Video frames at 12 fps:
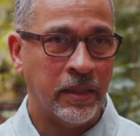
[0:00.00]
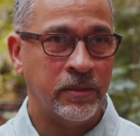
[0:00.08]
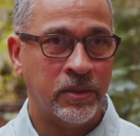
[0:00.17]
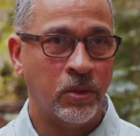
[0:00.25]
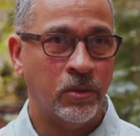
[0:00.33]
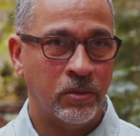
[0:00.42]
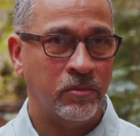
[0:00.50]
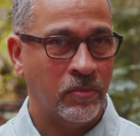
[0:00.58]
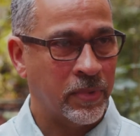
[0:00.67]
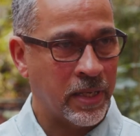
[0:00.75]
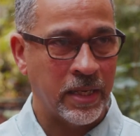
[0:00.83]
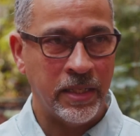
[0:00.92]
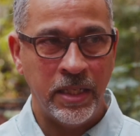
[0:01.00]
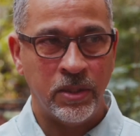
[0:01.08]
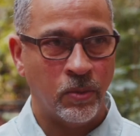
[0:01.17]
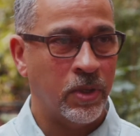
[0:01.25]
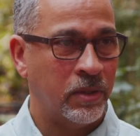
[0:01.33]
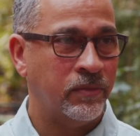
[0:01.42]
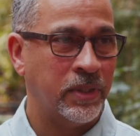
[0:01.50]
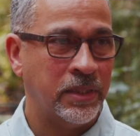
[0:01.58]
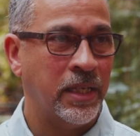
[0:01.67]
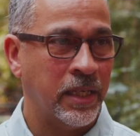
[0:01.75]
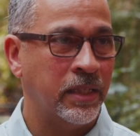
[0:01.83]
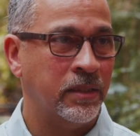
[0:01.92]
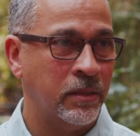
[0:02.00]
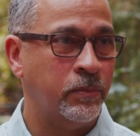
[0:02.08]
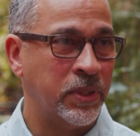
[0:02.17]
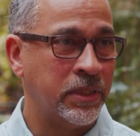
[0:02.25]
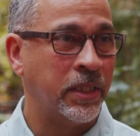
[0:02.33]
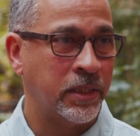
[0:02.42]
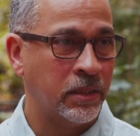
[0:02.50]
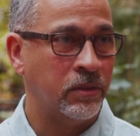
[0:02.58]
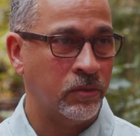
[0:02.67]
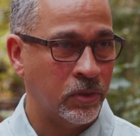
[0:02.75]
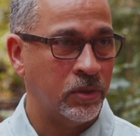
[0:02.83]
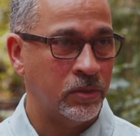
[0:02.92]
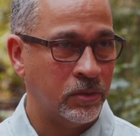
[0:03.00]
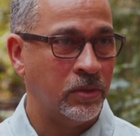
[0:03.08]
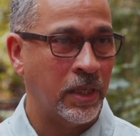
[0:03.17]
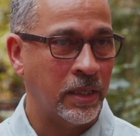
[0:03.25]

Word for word: So again, each one of us had a particular role.